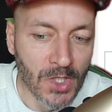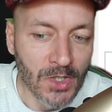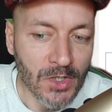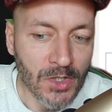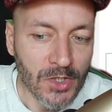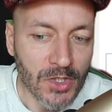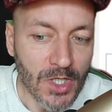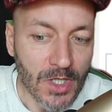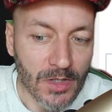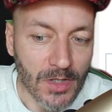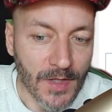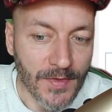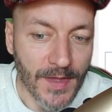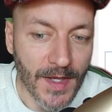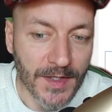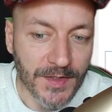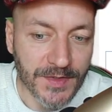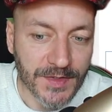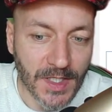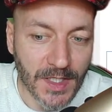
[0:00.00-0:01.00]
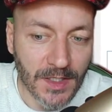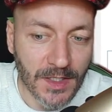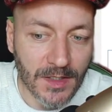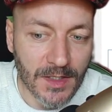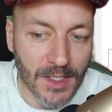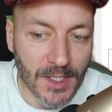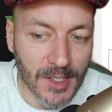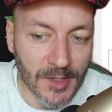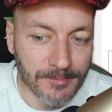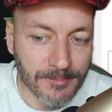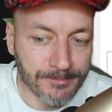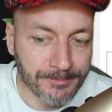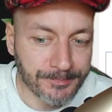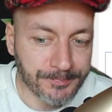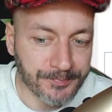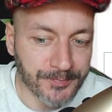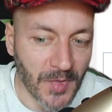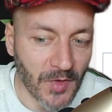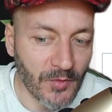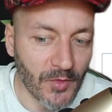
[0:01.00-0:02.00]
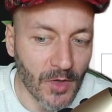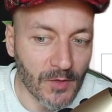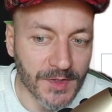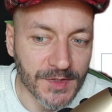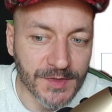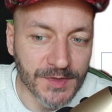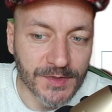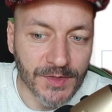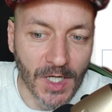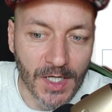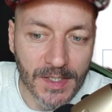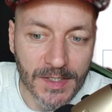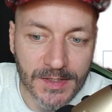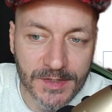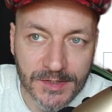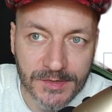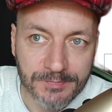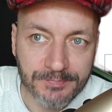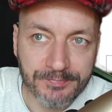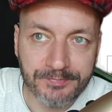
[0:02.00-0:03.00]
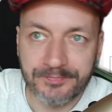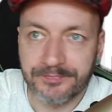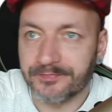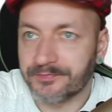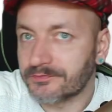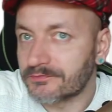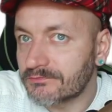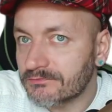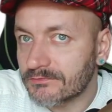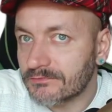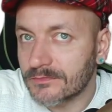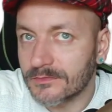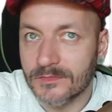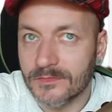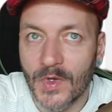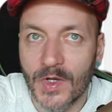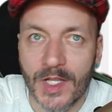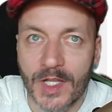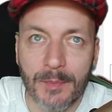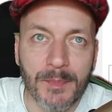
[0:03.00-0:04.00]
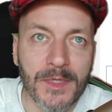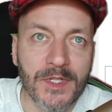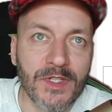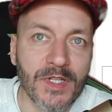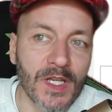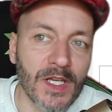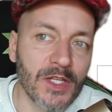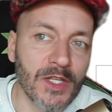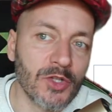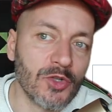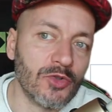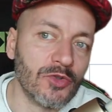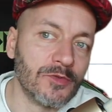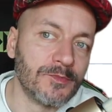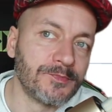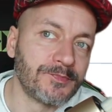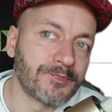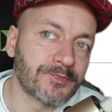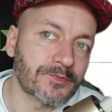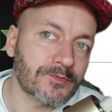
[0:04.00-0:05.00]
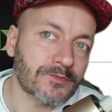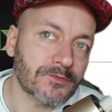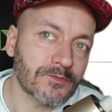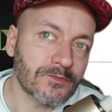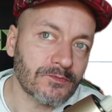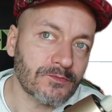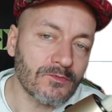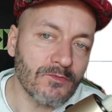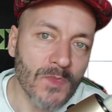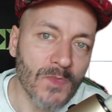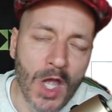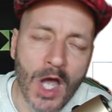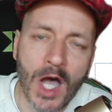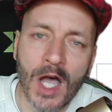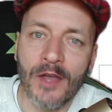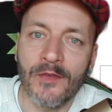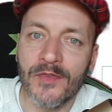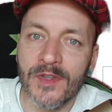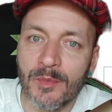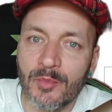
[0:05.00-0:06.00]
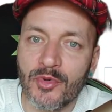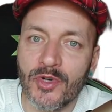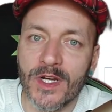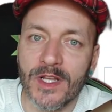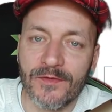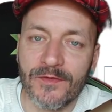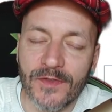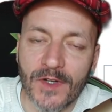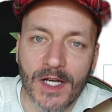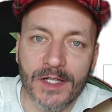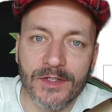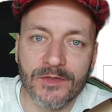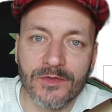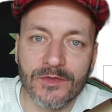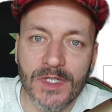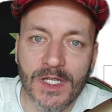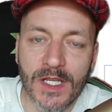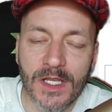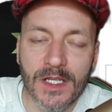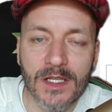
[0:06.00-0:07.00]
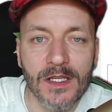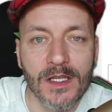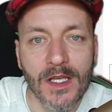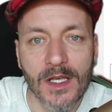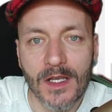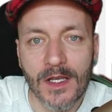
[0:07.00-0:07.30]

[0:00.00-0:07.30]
Yeah, and I think before we start, let me tell you, I feel pretty fine today.